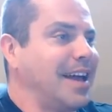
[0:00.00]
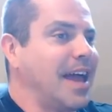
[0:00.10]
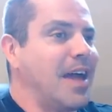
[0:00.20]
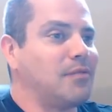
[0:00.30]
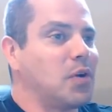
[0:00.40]
I
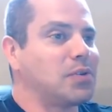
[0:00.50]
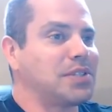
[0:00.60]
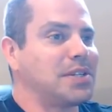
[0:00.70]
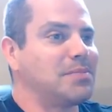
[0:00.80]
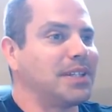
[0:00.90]
have no
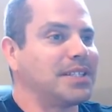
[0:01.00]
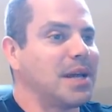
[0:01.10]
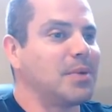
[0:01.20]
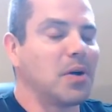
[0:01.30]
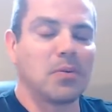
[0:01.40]
siblings.
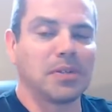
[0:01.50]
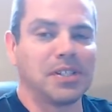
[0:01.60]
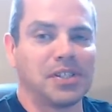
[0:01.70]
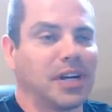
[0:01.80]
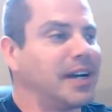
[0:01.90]
I'm an
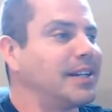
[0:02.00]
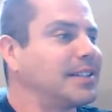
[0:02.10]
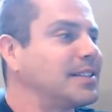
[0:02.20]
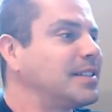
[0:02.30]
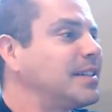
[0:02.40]
only child.
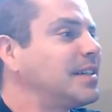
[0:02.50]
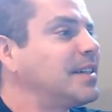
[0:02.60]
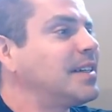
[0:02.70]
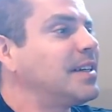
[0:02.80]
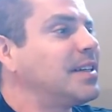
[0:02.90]

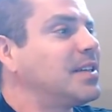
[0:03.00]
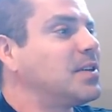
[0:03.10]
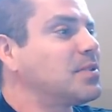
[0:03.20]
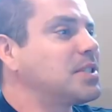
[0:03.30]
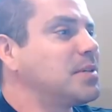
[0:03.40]

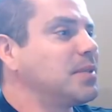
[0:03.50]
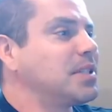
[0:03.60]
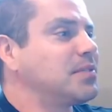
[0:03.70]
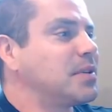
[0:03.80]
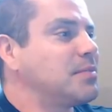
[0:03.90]
No
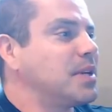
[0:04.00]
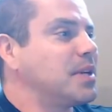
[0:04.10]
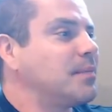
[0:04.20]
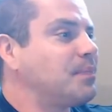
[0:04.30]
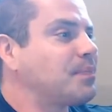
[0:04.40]
siblings from
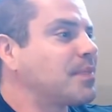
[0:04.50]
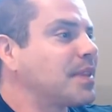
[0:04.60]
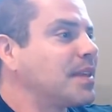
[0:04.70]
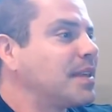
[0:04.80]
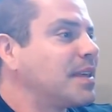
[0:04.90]
me.
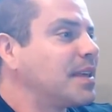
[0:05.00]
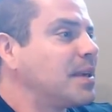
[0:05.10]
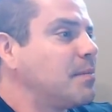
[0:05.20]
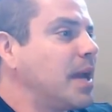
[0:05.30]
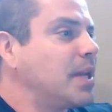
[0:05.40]

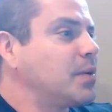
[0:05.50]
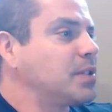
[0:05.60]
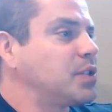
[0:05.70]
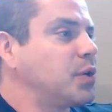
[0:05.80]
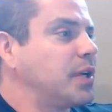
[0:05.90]

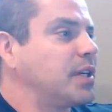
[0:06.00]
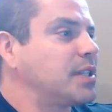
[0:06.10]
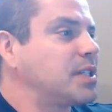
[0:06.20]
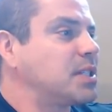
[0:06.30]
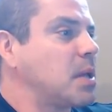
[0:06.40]
Manuel's joining
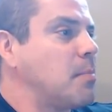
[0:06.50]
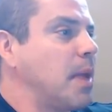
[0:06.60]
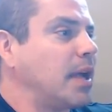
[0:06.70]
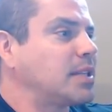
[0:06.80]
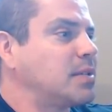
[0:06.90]
us.
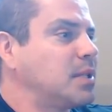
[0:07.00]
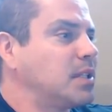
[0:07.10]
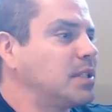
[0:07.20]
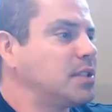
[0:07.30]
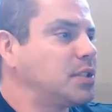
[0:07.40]

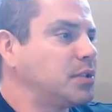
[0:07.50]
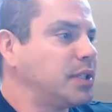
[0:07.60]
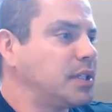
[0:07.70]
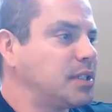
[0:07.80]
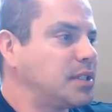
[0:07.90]
Maximilian's
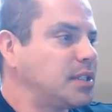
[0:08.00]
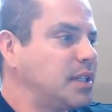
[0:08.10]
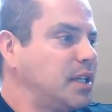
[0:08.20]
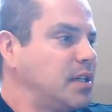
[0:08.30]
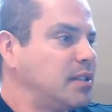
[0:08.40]
joining
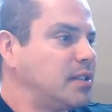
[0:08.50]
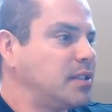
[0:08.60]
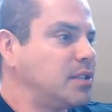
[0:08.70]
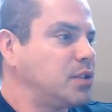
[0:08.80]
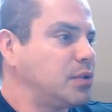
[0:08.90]
us. Ian
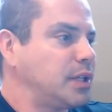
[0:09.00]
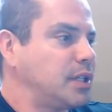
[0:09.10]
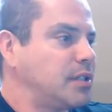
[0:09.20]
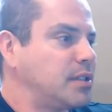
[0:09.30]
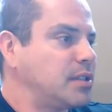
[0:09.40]
is
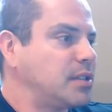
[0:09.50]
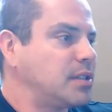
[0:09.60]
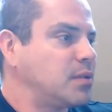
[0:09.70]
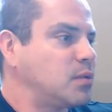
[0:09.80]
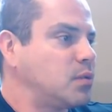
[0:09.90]
joining
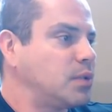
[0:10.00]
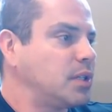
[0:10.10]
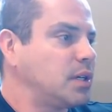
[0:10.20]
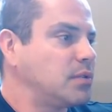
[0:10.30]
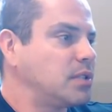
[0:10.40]
us.
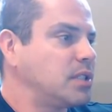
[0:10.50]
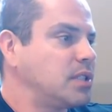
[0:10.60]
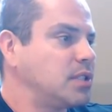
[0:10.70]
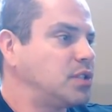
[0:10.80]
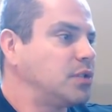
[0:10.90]
Woodulos
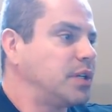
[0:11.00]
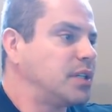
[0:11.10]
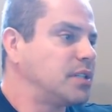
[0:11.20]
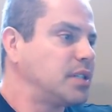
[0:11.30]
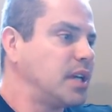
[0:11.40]
is
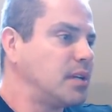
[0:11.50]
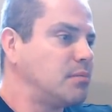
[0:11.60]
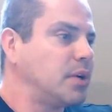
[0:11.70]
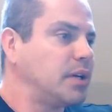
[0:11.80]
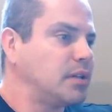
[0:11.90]
joining us. And
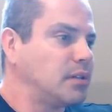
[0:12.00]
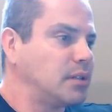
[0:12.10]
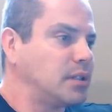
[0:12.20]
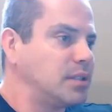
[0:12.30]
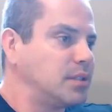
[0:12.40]

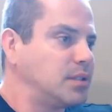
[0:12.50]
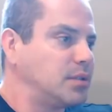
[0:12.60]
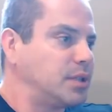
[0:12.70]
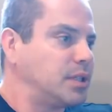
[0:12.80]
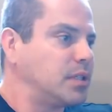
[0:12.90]
Michael is
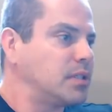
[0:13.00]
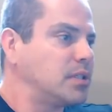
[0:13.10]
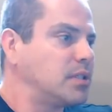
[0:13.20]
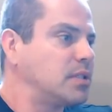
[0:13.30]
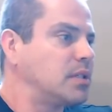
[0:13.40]
joining
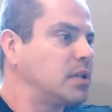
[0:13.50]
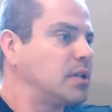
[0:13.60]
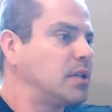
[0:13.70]
us.